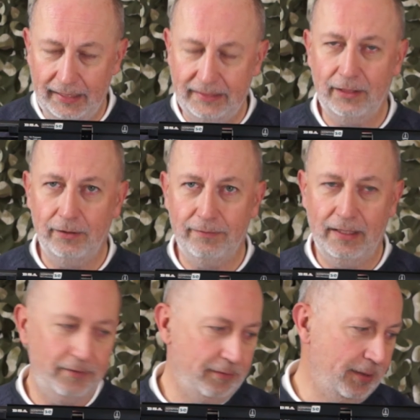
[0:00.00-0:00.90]
Is it good
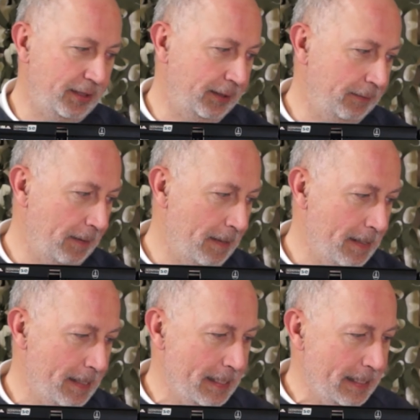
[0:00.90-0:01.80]
value for money?
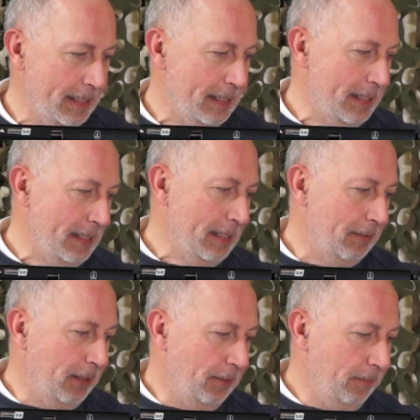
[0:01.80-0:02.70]

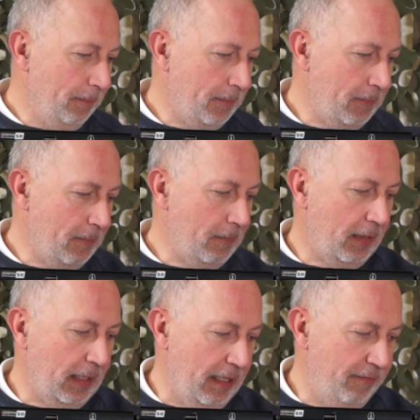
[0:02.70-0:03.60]
Well,
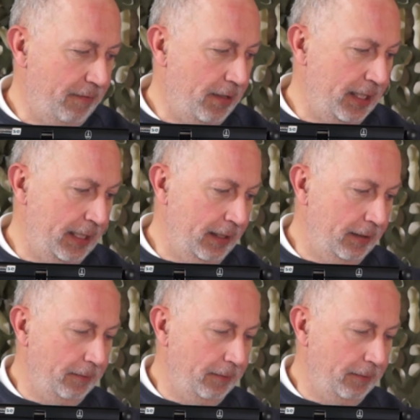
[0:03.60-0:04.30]
if I